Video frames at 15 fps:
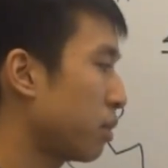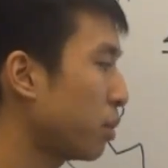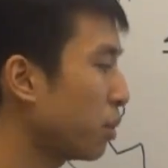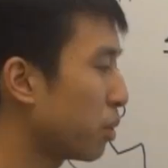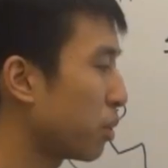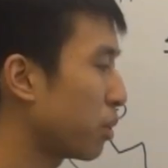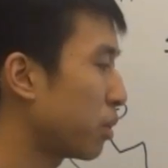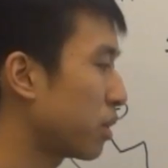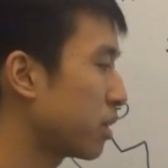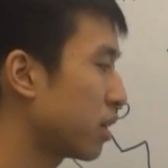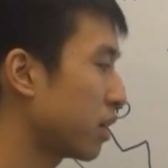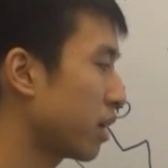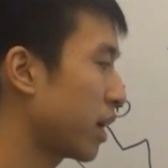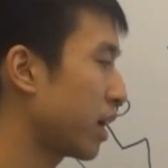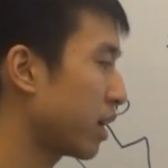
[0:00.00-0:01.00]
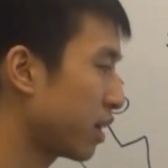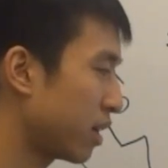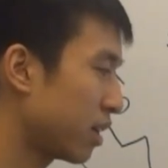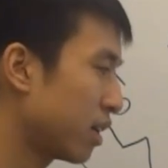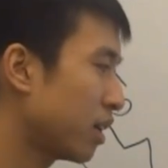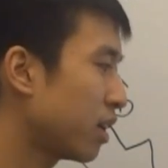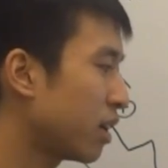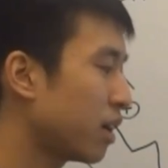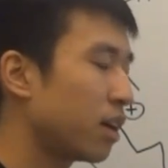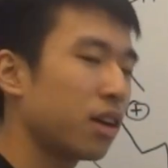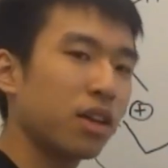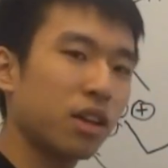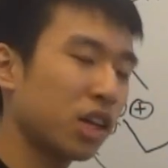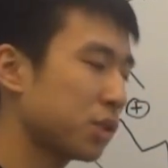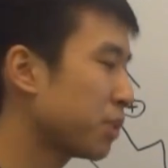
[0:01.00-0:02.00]
whew, alright.
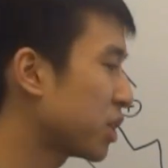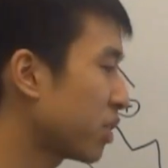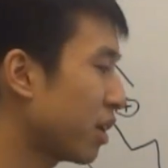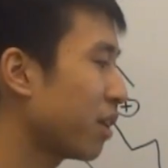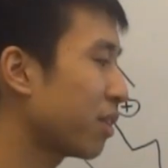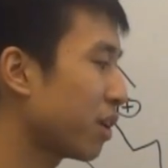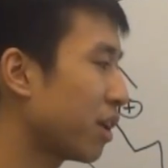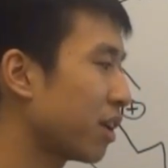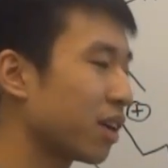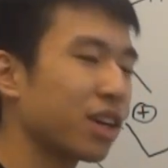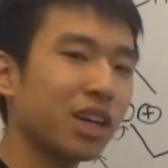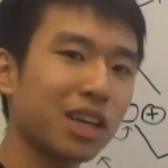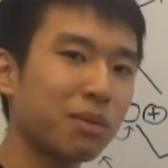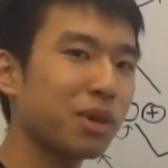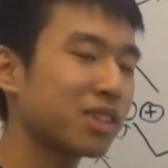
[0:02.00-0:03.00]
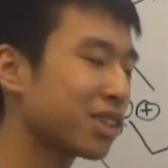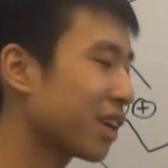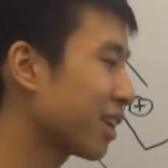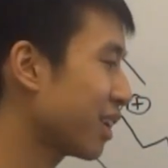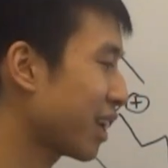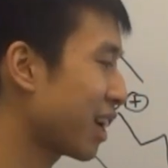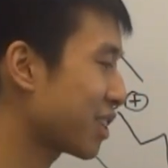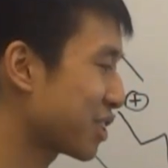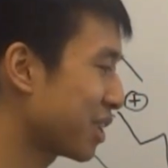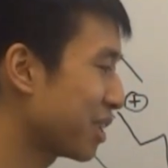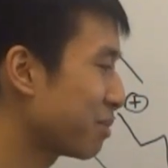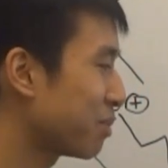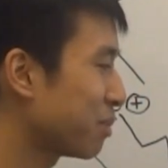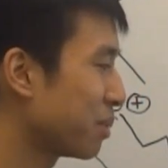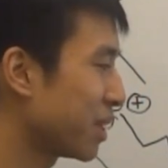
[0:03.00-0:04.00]
Lost my train of thought. Give me a second to catch
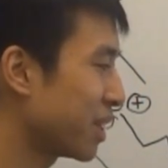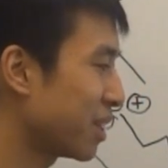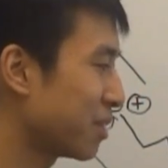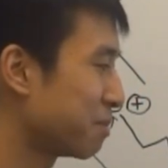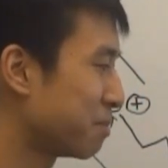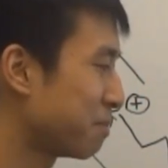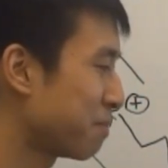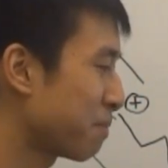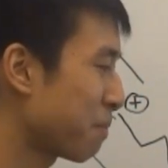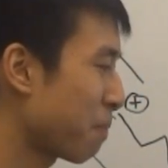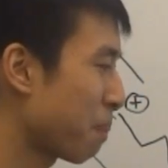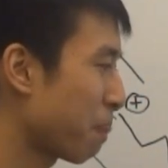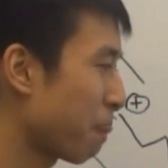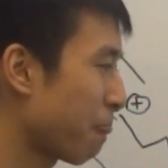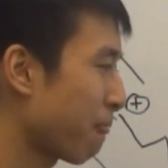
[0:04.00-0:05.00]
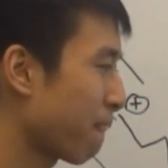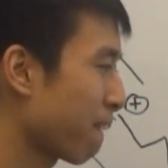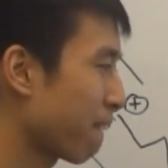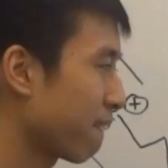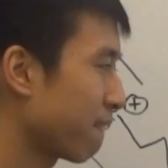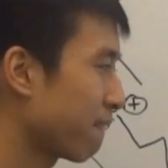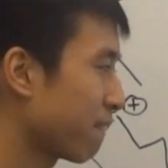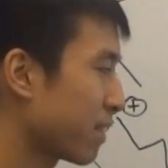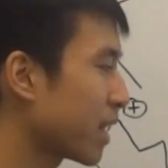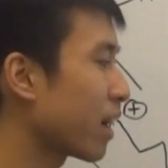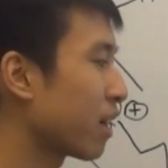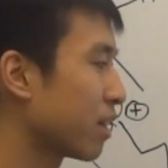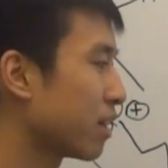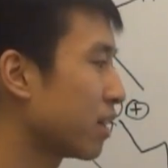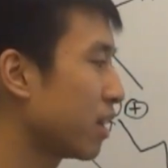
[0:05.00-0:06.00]
up, but, um,
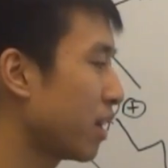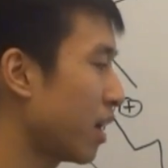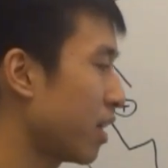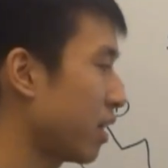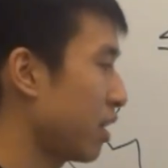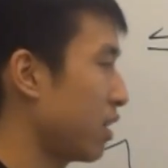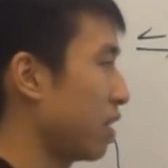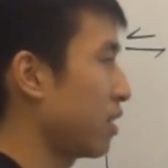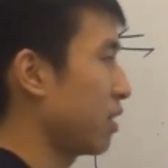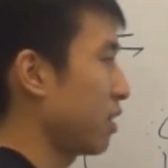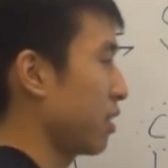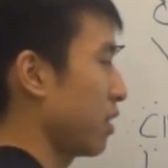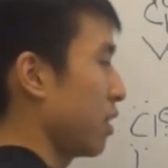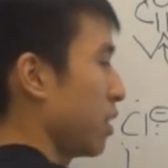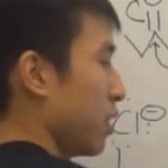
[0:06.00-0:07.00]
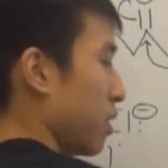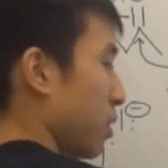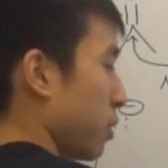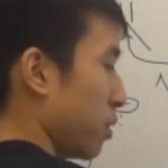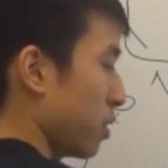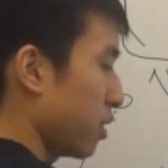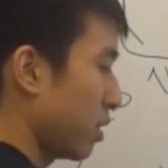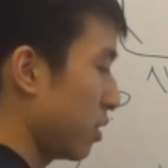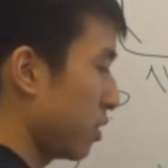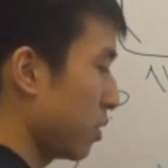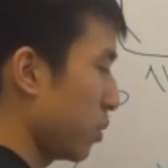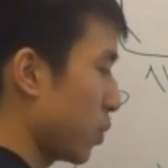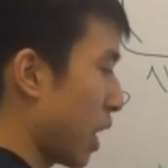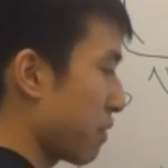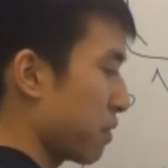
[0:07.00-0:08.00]
yeah. And then,
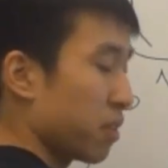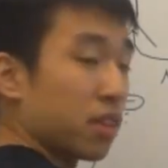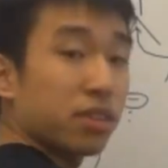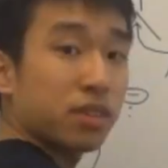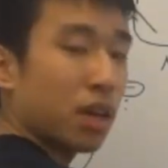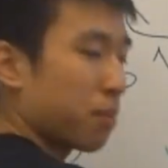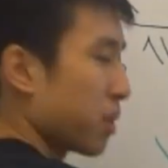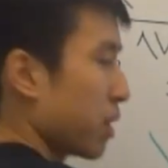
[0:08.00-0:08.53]
you after this step